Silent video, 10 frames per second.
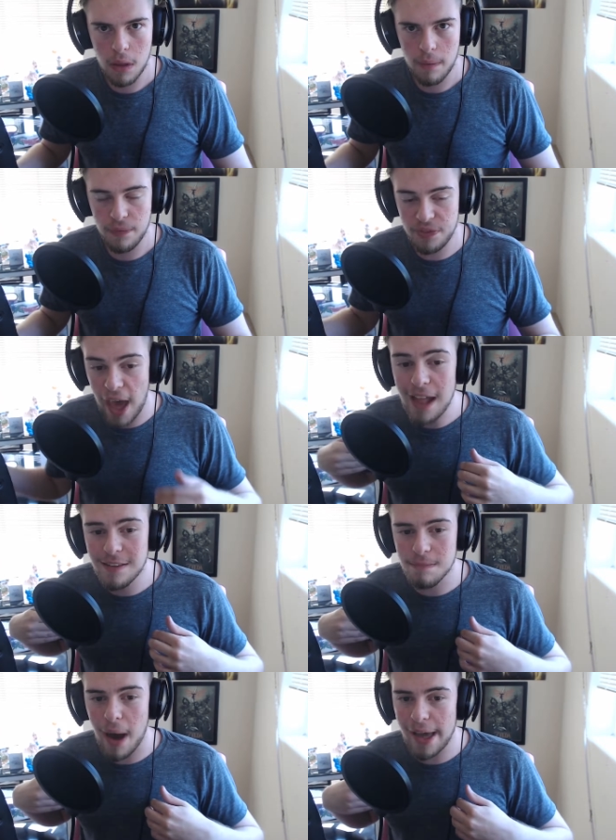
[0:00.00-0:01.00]

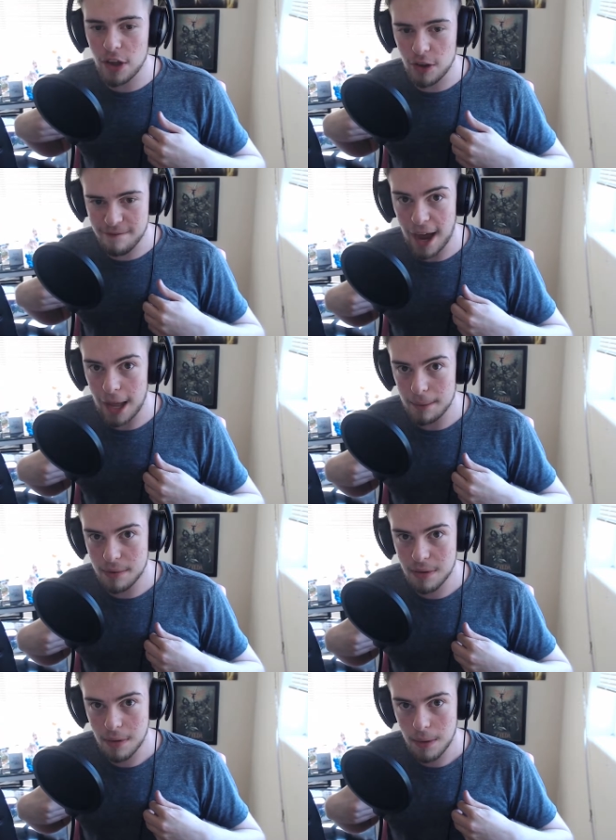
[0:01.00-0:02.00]
That's my good
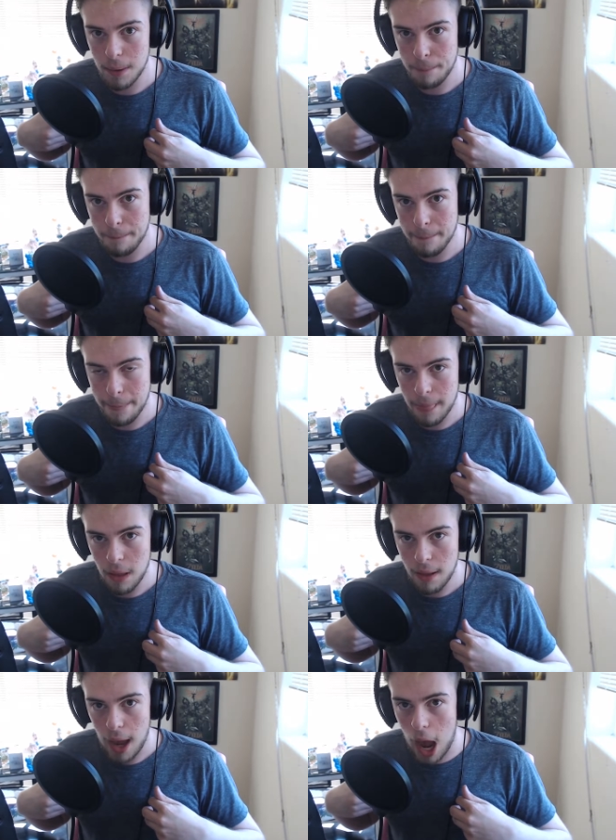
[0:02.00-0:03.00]
vibes.
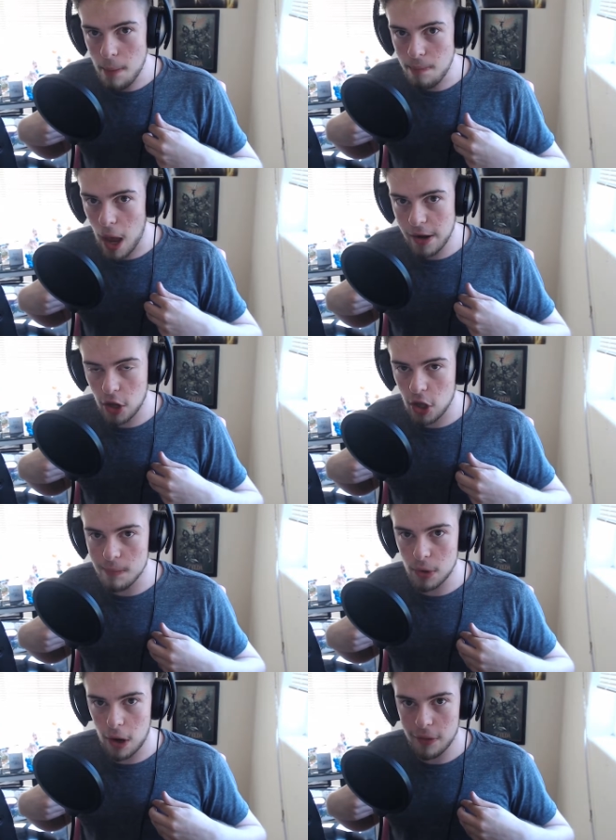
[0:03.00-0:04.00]
I'm not in a good
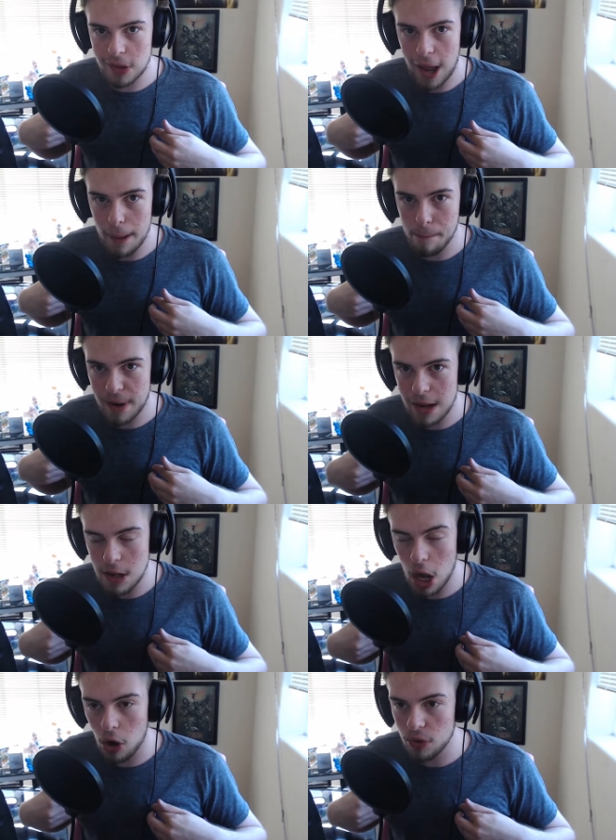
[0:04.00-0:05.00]
mood all the time, but I
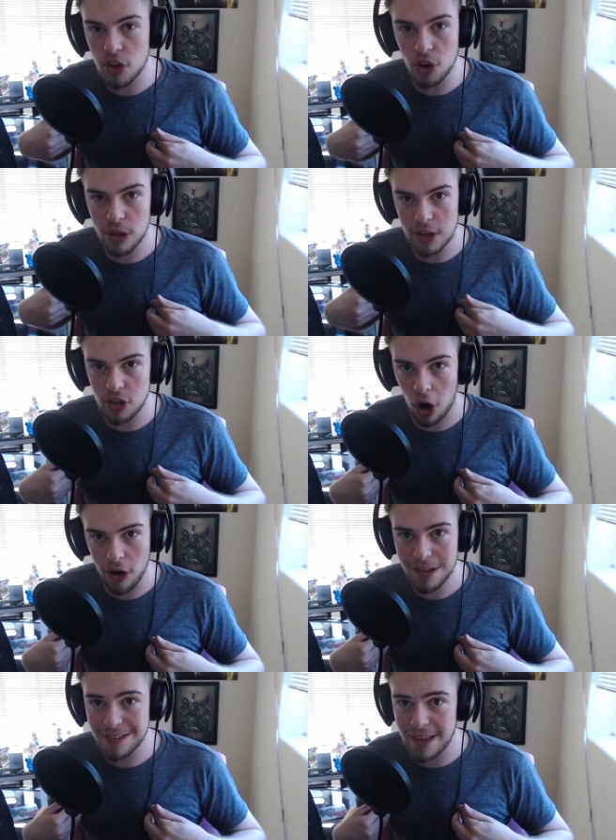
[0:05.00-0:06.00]
know during the
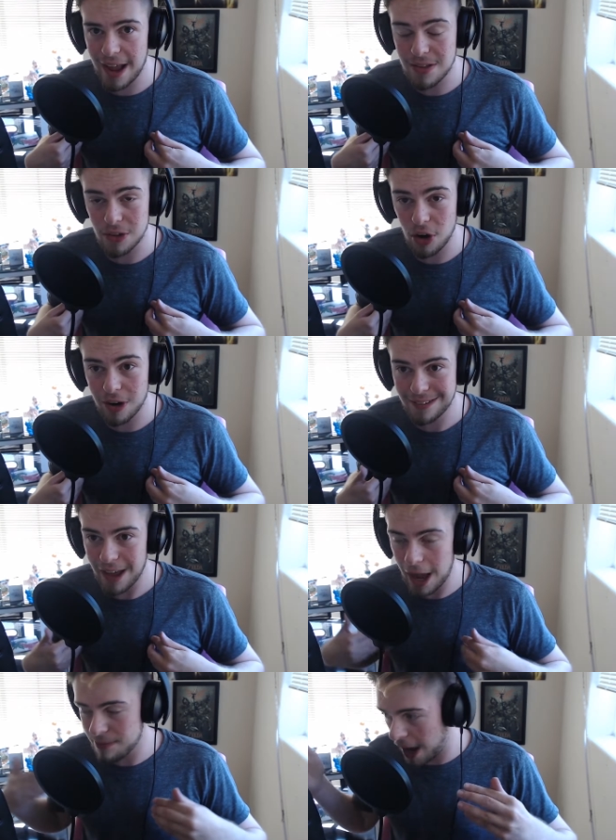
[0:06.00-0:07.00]
darkest days and darkest
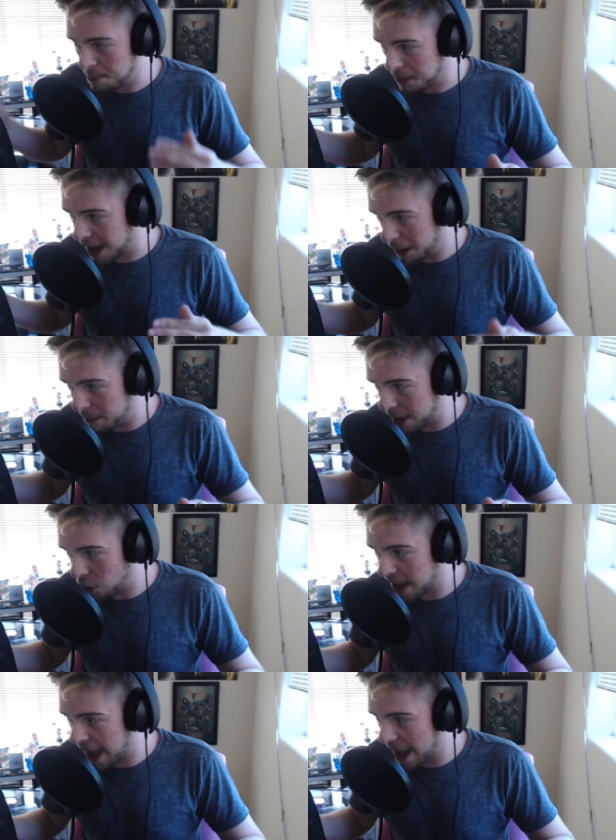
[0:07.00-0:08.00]
times, I'm gonna be
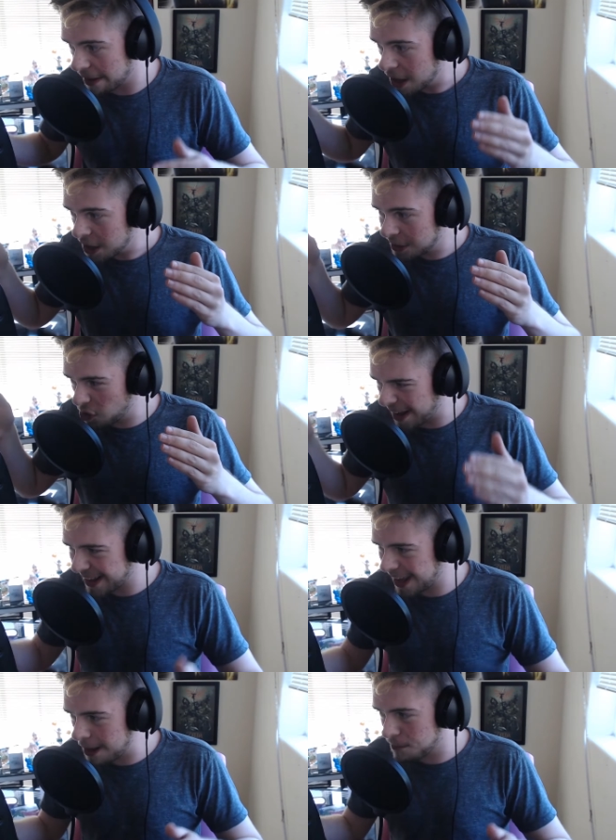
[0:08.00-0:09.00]
okay. So I
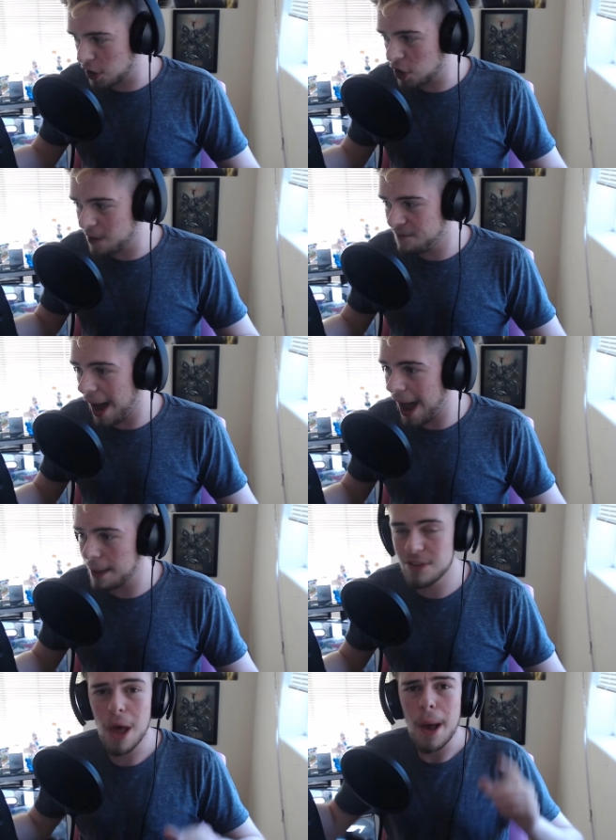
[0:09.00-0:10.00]
keep the good
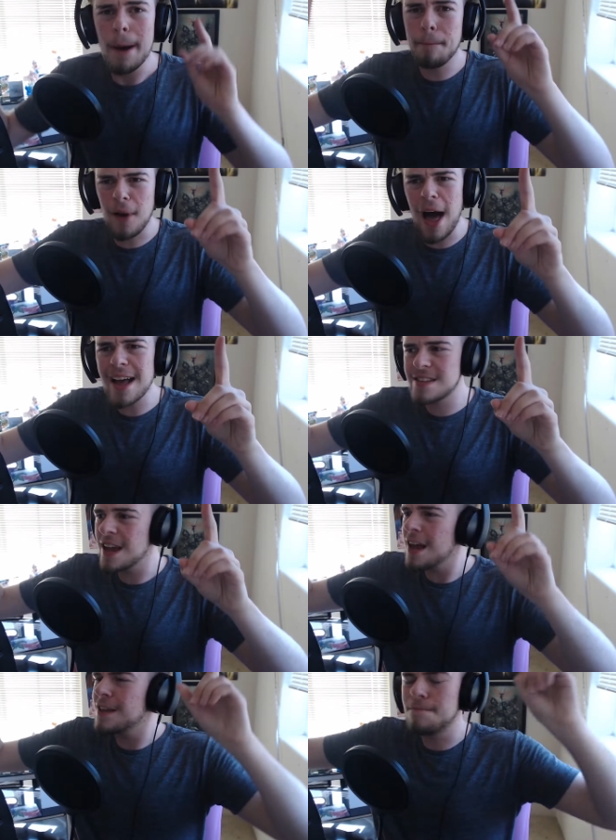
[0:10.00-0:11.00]
vibes. Plus,
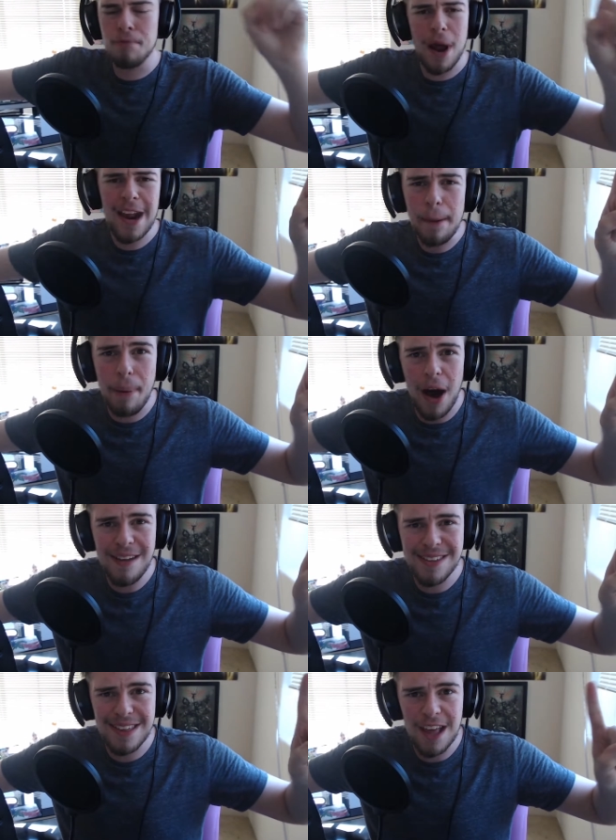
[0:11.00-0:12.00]
spreading
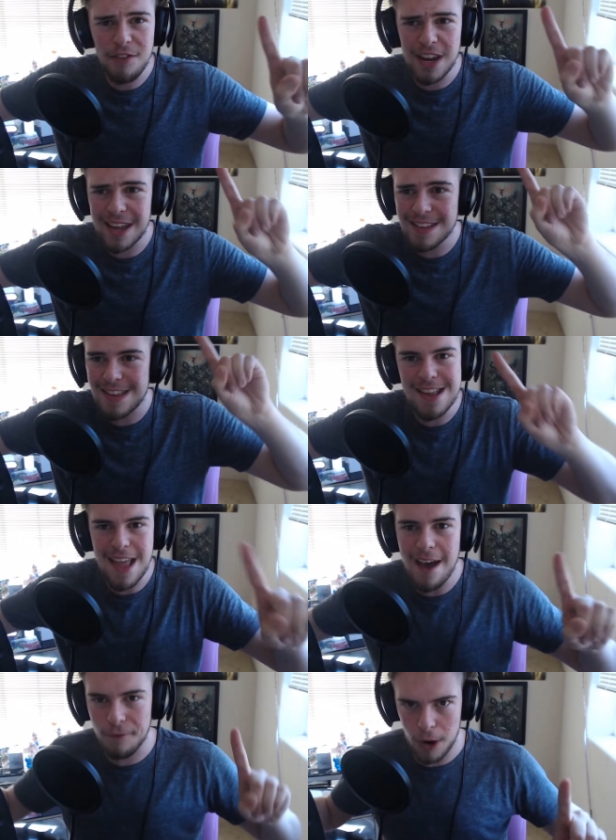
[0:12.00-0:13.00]
positivity is
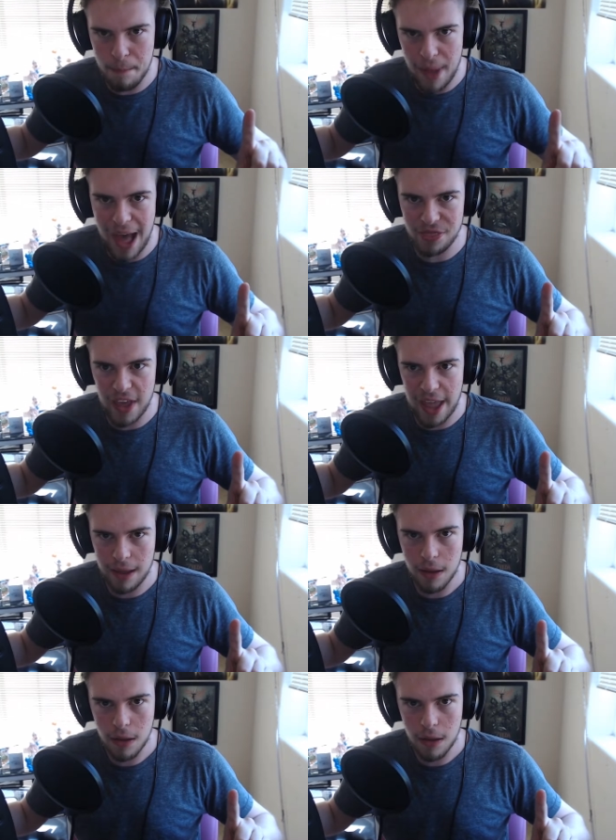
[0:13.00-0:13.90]
never a bad thing.